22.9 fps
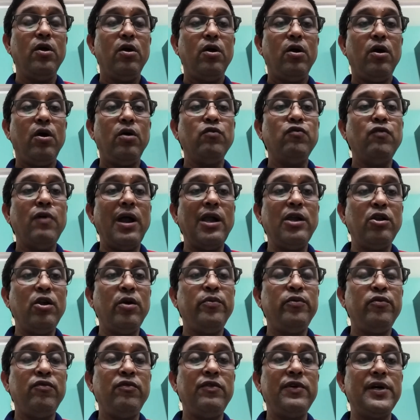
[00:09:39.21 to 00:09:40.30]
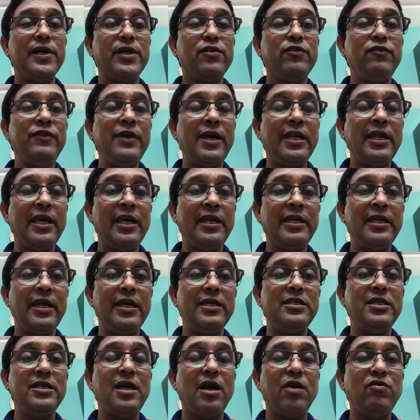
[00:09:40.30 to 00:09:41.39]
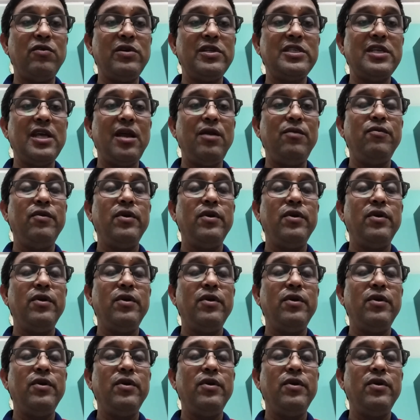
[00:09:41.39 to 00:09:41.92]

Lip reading: world of work. We are engaging ourselves